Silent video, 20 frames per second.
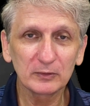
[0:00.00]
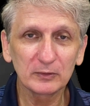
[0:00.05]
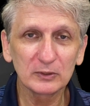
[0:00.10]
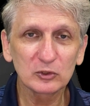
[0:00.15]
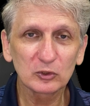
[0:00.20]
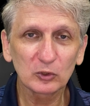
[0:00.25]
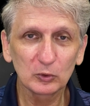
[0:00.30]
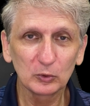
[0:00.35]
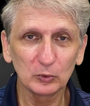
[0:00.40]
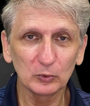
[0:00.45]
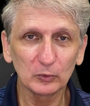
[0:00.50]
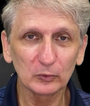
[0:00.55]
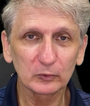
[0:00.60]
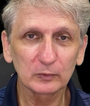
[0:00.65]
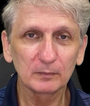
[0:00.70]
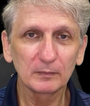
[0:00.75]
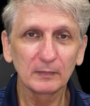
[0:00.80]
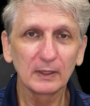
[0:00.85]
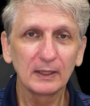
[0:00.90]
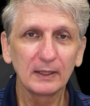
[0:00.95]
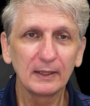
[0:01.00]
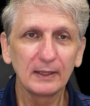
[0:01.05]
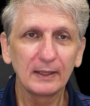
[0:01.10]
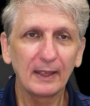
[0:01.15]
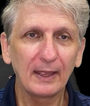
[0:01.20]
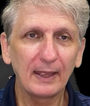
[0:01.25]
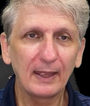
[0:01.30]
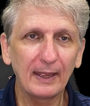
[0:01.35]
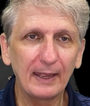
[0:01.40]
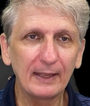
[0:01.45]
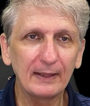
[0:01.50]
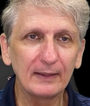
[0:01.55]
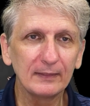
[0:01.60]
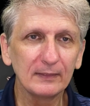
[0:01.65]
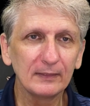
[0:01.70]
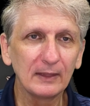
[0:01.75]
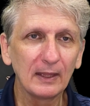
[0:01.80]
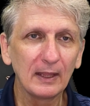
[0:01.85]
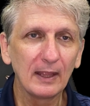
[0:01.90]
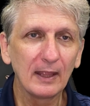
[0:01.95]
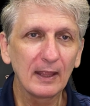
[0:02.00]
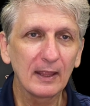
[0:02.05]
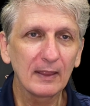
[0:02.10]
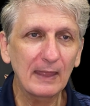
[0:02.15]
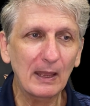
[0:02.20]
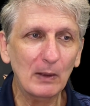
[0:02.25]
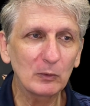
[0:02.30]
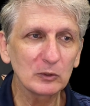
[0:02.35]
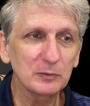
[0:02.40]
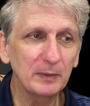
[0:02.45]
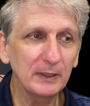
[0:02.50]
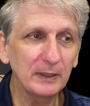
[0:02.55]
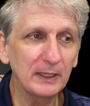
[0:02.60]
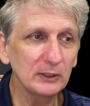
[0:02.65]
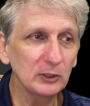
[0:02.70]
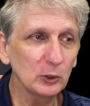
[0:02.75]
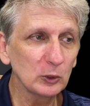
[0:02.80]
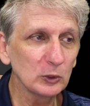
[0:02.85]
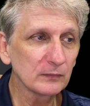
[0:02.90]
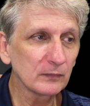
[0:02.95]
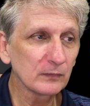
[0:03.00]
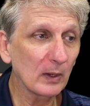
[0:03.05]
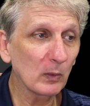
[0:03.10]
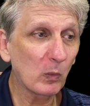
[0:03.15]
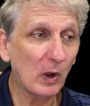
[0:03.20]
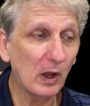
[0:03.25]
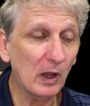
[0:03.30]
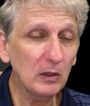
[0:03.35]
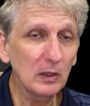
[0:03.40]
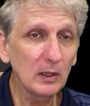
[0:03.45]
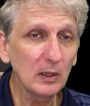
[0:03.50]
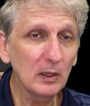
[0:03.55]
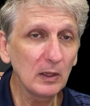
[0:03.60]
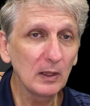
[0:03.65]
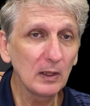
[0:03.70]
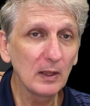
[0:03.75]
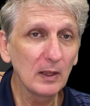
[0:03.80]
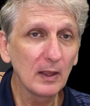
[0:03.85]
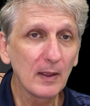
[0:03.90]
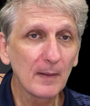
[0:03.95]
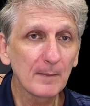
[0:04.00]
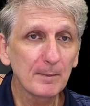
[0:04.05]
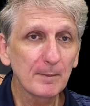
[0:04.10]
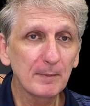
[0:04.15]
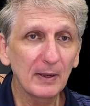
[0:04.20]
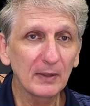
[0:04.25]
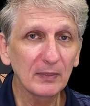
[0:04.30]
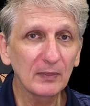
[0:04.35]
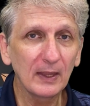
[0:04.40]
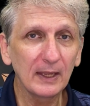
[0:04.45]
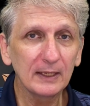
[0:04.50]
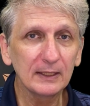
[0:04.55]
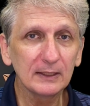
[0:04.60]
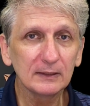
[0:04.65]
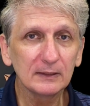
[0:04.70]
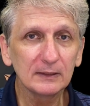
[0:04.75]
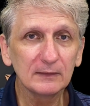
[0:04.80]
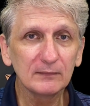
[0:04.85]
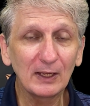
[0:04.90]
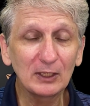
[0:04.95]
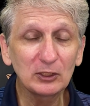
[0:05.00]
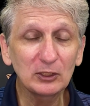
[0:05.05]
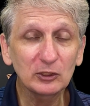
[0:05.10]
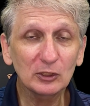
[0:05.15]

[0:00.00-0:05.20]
And that was being used for quite a while, but then eventually Google decided